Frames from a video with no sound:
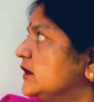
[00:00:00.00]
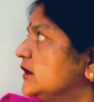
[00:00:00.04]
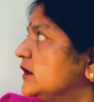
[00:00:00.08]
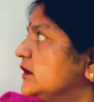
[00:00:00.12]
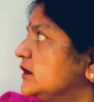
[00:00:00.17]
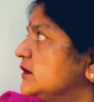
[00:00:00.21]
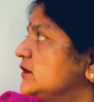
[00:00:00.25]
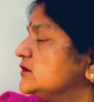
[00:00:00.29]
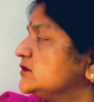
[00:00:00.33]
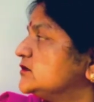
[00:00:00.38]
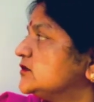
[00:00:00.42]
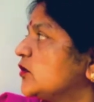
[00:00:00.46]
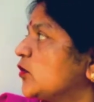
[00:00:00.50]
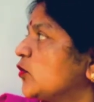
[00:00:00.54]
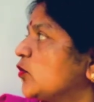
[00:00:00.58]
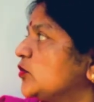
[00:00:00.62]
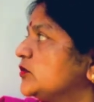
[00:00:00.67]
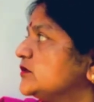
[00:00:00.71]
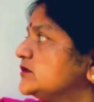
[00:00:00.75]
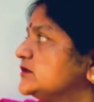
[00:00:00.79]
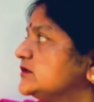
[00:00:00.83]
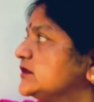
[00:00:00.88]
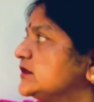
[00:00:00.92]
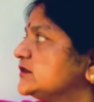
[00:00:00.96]
Those
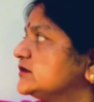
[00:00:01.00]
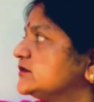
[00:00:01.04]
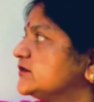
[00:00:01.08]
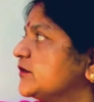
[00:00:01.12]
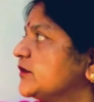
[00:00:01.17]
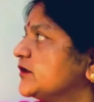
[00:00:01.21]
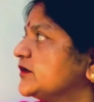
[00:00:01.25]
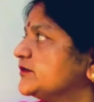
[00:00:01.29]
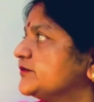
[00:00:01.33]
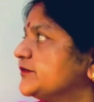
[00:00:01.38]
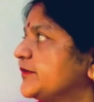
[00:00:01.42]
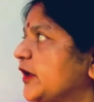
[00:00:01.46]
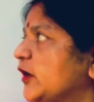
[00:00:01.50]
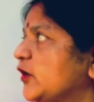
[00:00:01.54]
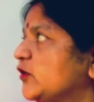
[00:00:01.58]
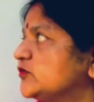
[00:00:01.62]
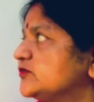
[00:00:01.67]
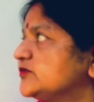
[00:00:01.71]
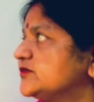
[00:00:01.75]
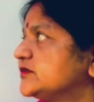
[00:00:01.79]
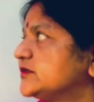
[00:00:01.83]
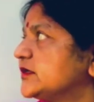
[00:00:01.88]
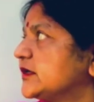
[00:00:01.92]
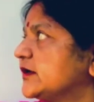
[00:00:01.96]
eaters of
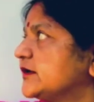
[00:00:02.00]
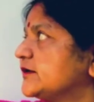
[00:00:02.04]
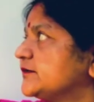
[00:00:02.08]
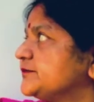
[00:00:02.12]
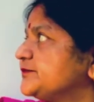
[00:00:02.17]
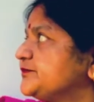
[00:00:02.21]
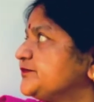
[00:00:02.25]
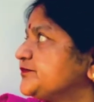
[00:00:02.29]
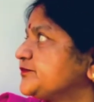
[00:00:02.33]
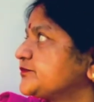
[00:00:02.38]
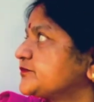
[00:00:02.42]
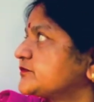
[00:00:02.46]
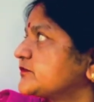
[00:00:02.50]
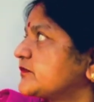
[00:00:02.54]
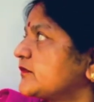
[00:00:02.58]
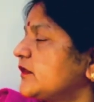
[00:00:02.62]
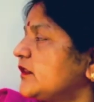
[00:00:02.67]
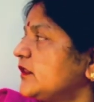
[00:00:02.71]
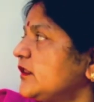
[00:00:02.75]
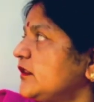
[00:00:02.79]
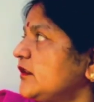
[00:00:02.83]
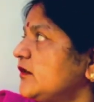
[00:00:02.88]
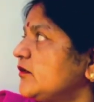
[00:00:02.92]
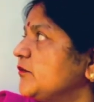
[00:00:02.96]
loaves
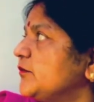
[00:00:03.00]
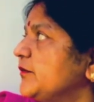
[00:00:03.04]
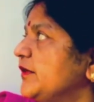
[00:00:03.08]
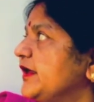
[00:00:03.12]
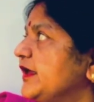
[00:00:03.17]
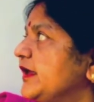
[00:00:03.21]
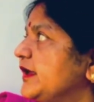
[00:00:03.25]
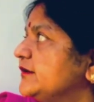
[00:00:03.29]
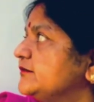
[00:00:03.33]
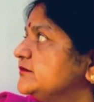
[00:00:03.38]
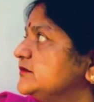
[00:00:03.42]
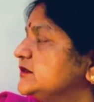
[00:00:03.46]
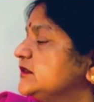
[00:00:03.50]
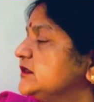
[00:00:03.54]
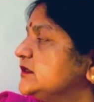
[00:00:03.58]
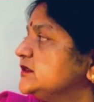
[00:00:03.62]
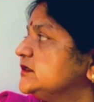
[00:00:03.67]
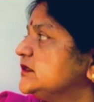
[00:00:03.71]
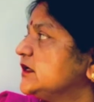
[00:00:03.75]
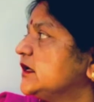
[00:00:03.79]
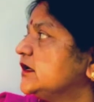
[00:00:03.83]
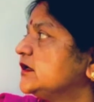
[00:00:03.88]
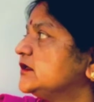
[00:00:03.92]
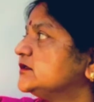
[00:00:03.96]
might have
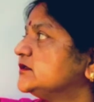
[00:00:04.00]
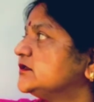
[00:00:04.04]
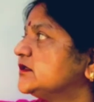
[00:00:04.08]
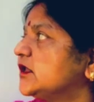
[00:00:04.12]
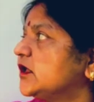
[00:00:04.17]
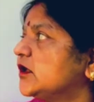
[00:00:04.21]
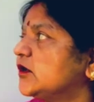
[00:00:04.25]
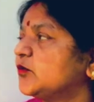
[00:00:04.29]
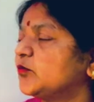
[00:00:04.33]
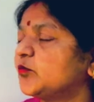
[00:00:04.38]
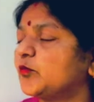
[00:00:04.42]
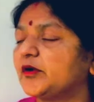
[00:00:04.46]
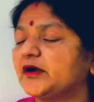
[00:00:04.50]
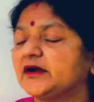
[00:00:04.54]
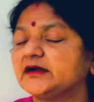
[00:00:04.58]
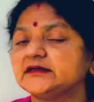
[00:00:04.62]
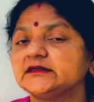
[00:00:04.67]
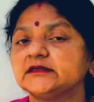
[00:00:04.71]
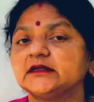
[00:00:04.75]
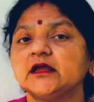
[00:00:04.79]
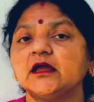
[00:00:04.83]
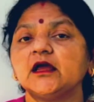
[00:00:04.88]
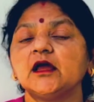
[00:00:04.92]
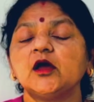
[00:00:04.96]
vanished,
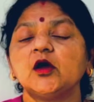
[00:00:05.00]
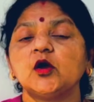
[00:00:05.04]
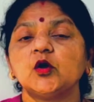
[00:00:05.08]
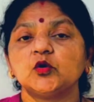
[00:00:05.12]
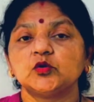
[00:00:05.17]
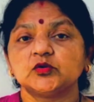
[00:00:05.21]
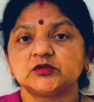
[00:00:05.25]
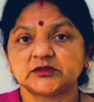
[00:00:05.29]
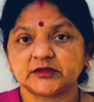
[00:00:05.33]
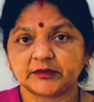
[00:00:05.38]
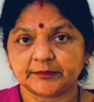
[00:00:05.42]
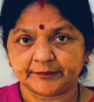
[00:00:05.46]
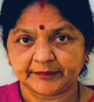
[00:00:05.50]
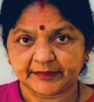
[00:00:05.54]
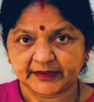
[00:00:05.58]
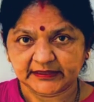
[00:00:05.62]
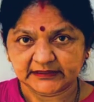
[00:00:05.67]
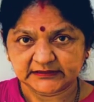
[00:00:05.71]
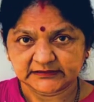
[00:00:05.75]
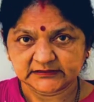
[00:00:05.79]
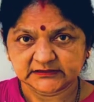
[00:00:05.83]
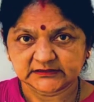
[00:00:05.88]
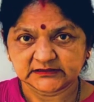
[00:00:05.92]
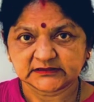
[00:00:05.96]
but the
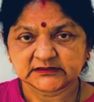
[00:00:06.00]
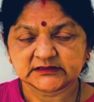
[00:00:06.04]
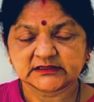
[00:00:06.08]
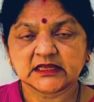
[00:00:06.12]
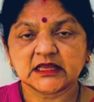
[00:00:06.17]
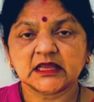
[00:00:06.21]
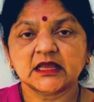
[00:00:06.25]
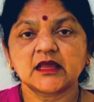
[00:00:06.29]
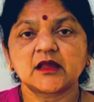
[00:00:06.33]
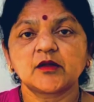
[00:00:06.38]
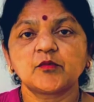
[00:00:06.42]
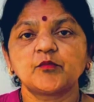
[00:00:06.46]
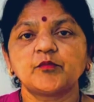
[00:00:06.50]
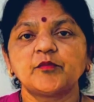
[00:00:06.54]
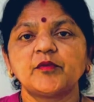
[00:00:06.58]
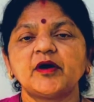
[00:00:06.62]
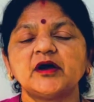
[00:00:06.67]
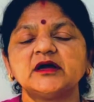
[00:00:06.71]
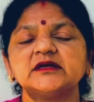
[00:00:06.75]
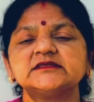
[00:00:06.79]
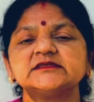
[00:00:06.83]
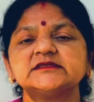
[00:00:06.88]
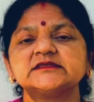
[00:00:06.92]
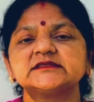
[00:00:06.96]
makers
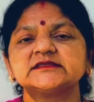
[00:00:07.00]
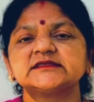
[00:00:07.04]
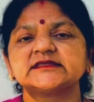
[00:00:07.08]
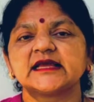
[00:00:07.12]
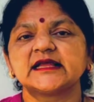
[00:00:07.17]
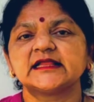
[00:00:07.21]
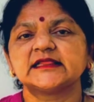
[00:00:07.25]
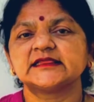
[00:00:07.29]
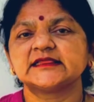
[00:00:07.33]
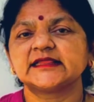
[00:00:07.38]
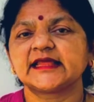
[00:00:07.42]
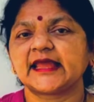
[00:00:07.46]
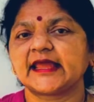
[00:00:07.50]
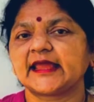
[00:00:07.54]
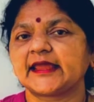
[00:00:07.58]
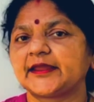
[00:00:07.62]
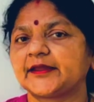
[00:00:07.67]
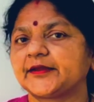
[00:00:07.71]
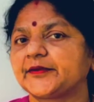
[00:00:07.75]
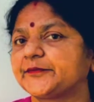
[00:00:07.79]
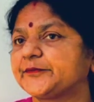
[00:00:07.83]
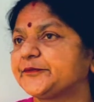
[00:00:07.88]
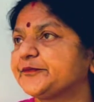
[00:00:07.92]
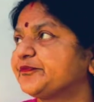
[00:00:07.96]
are still
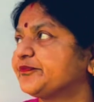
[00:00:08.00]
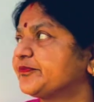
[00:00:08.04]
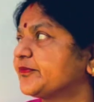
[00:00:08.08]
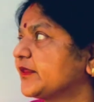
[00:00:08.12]
there.